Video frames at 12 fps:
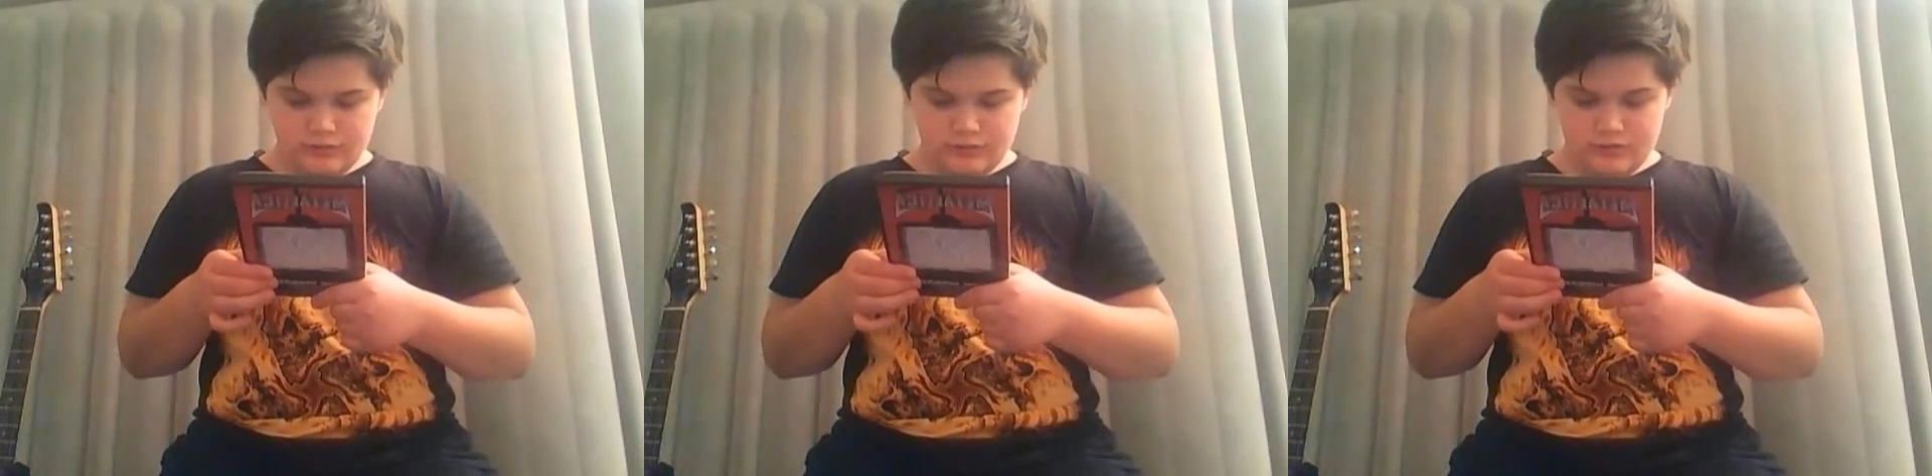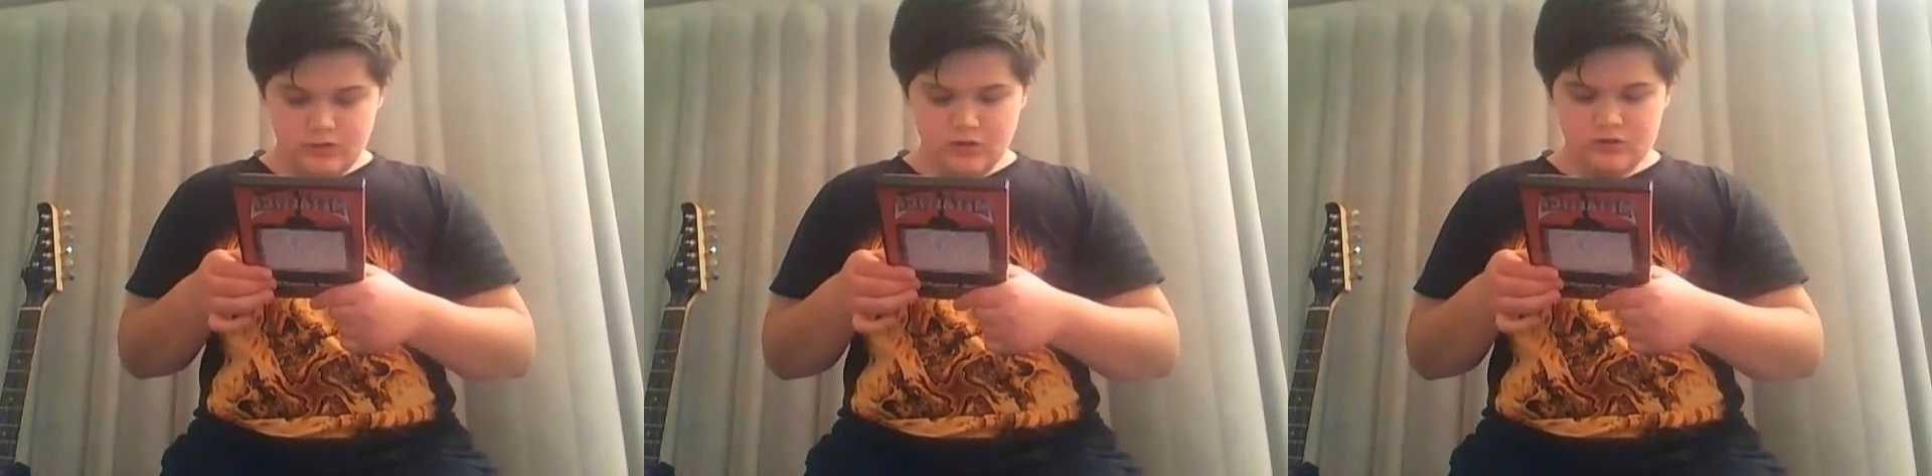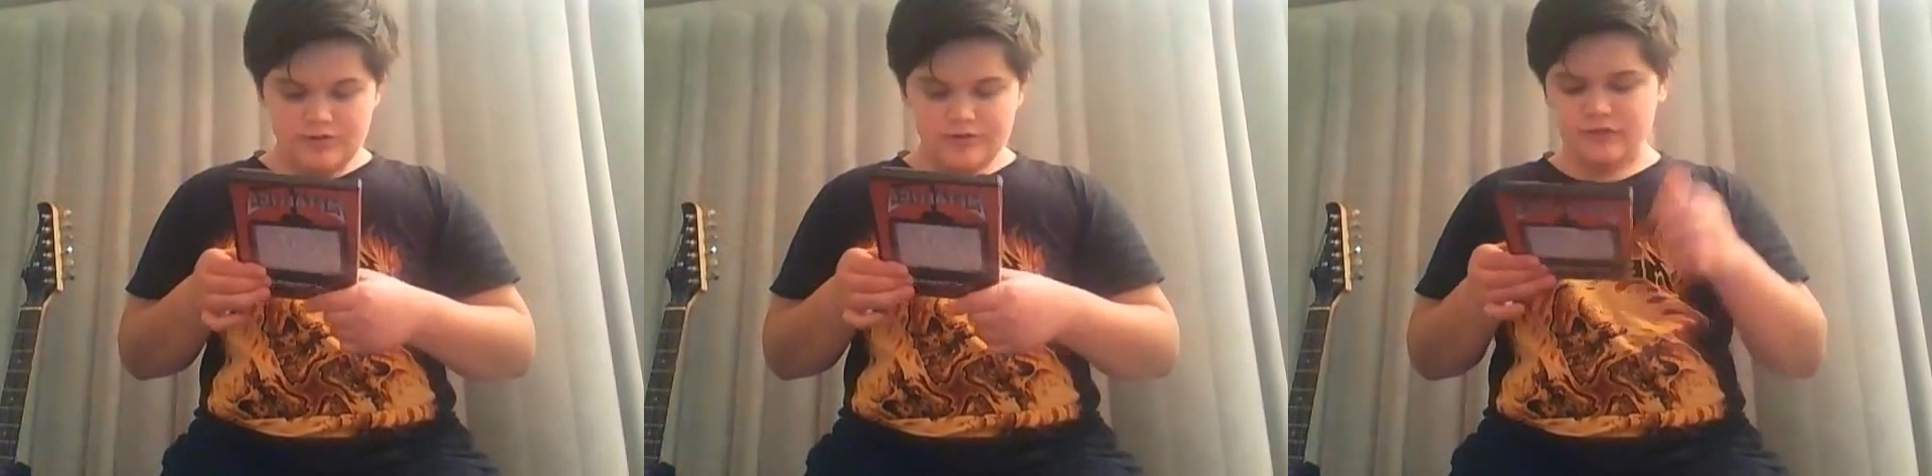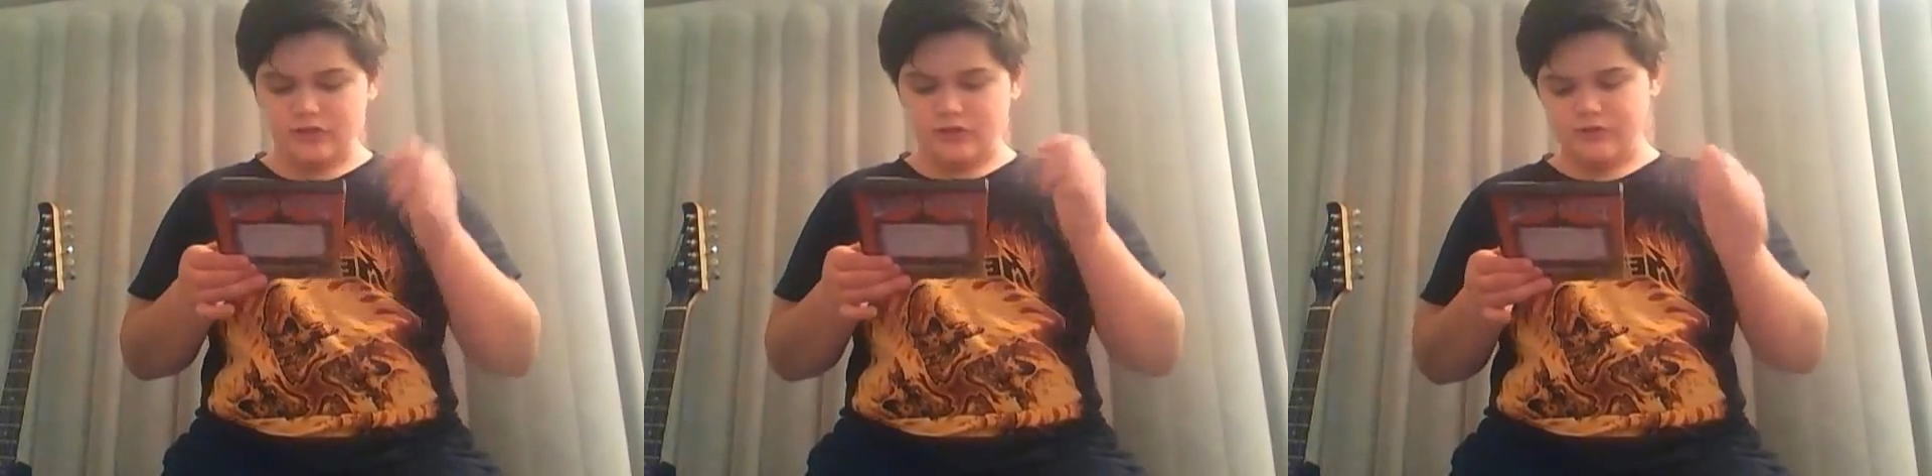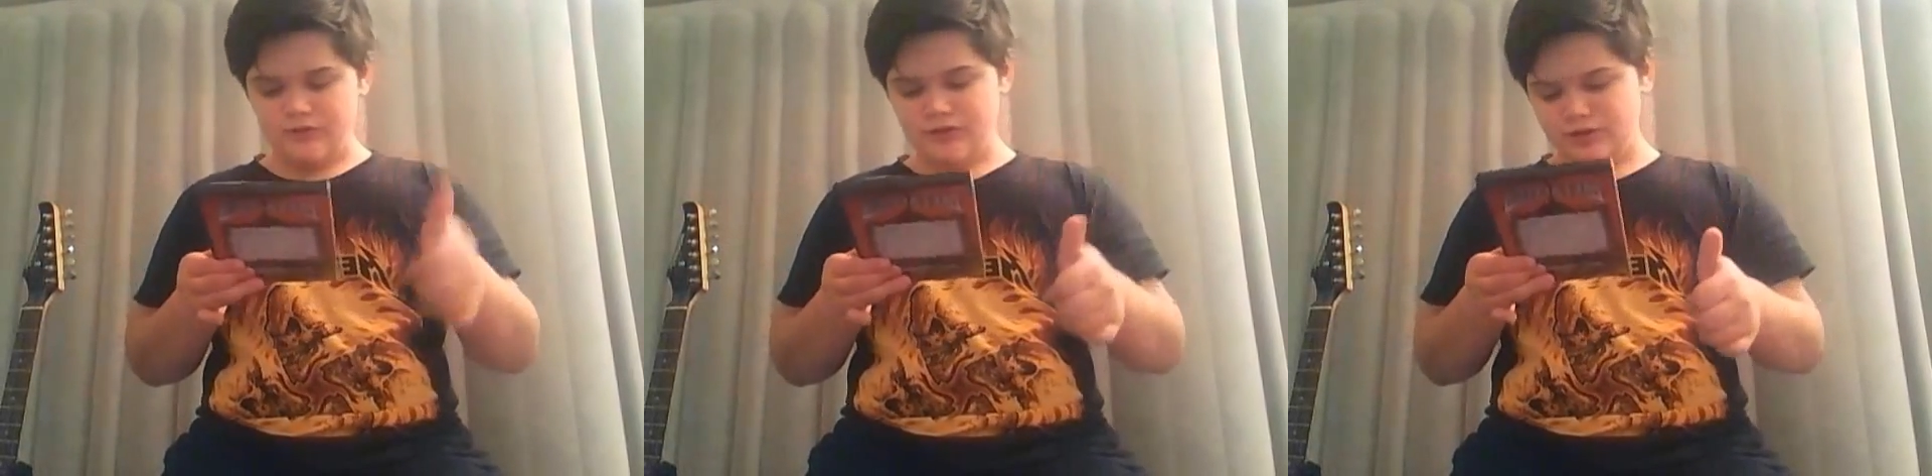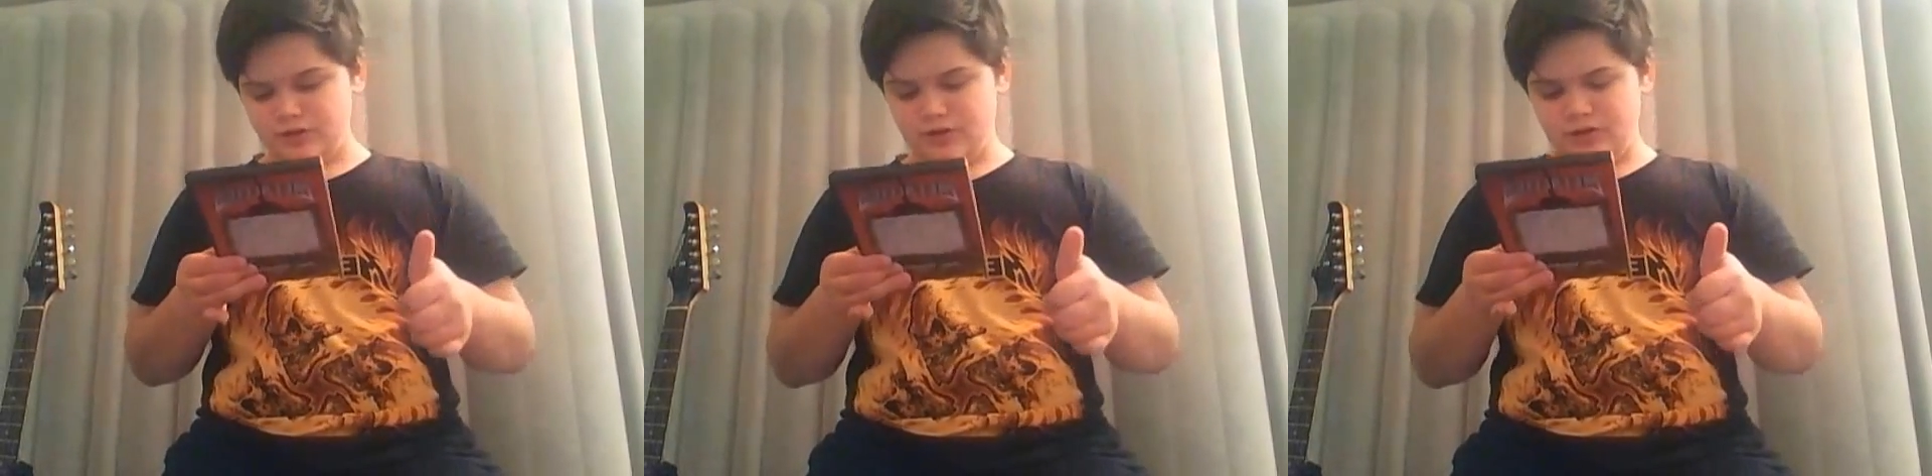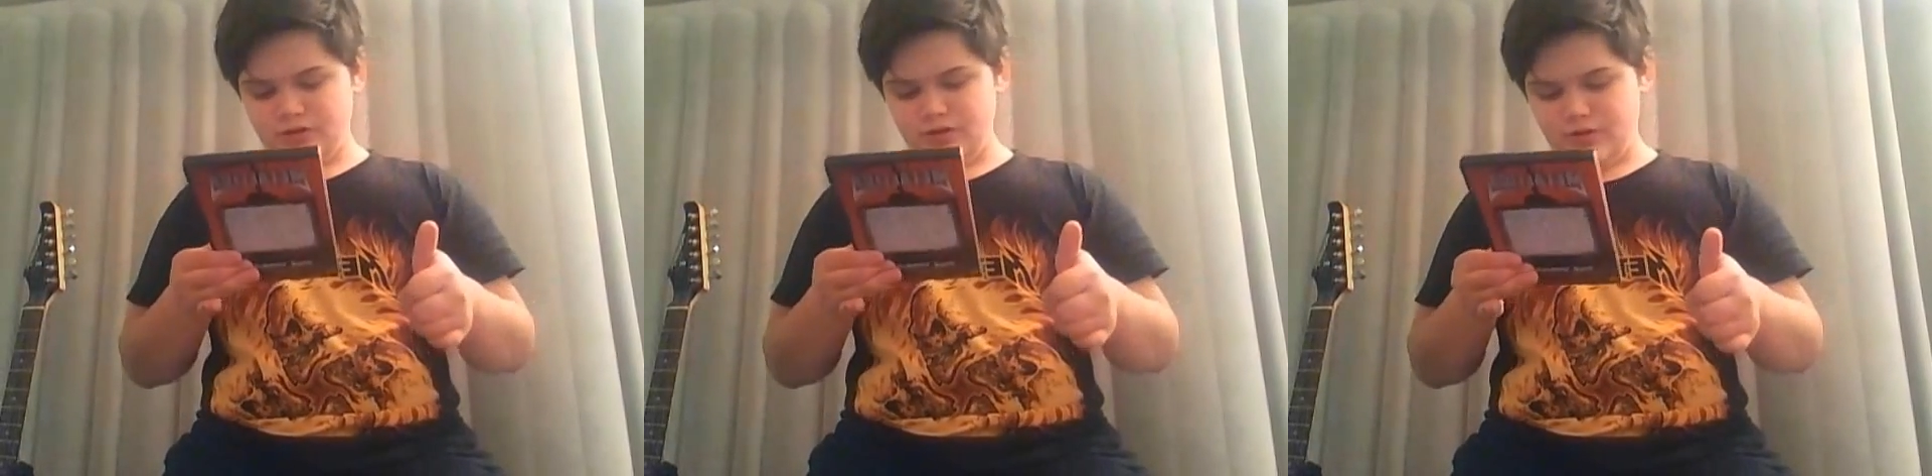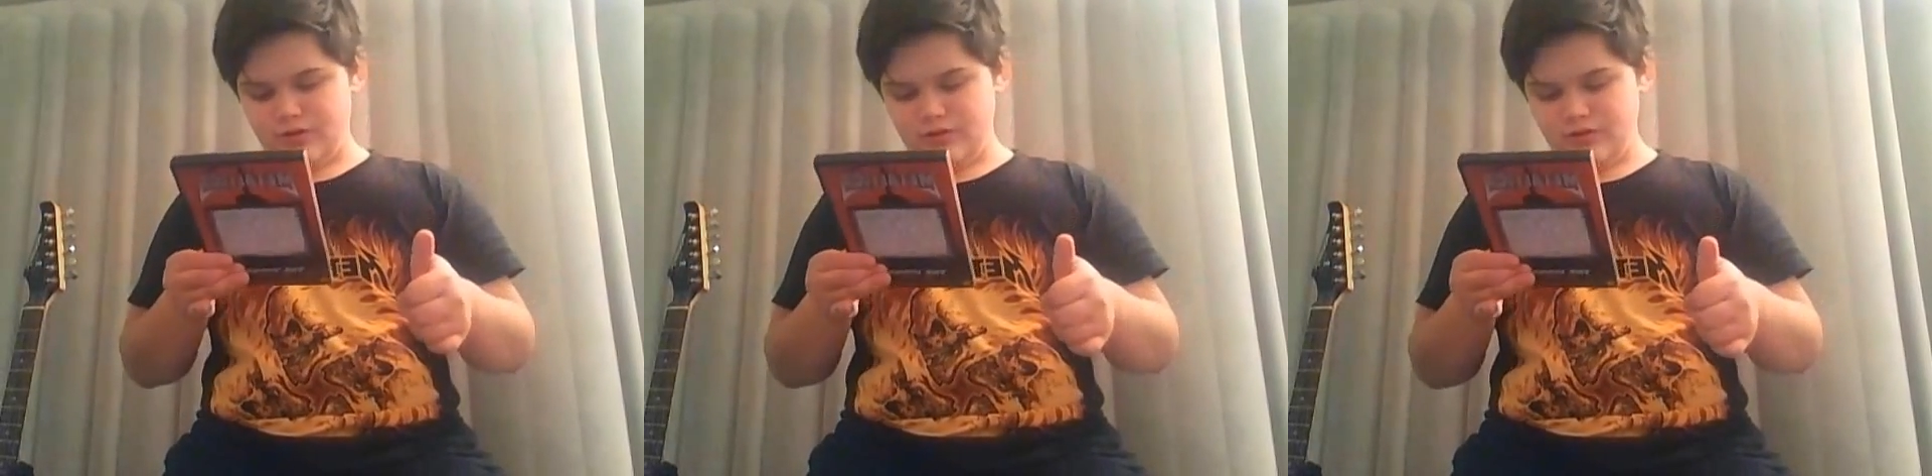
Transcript: no leaf clover. Good.